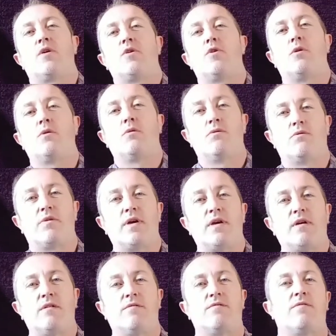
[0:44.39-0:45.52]

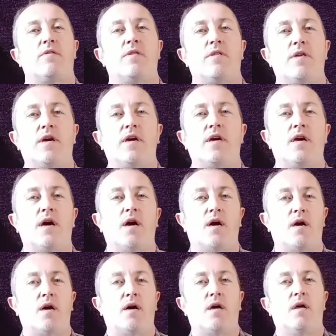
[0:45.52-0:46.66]
jewellery for
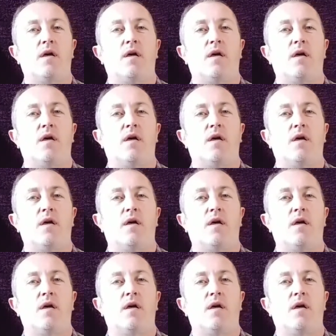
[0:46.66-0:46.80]
the